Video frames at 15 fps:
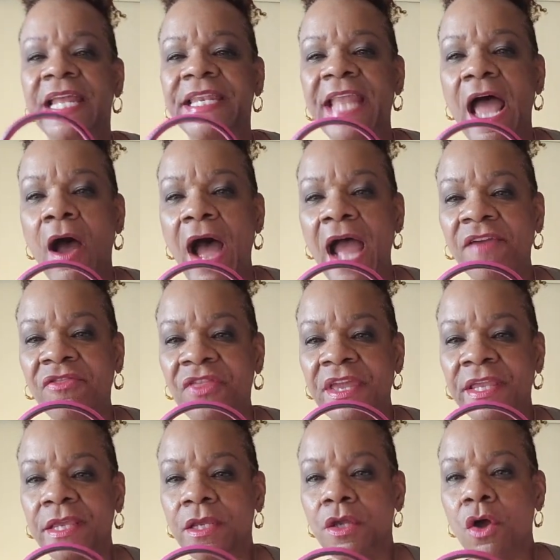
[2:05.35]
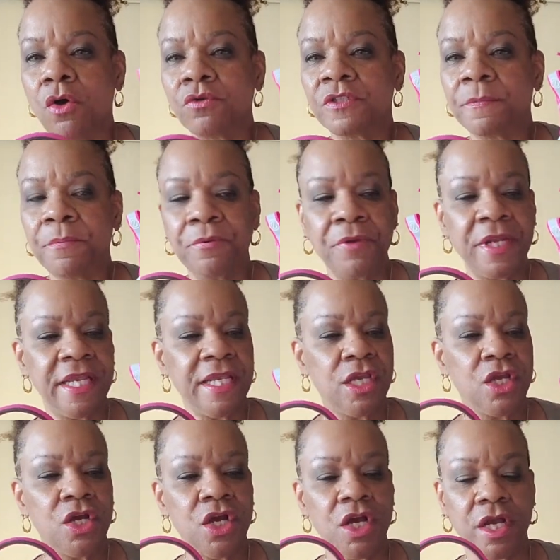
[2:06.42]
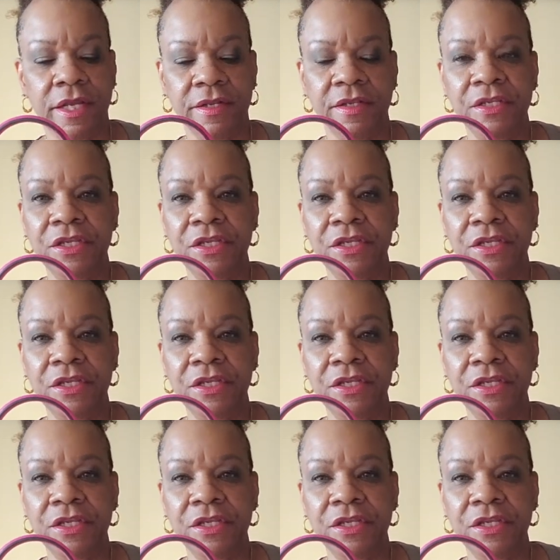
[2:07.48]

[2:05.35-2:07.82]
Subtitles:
Now, I think it goes pretty good.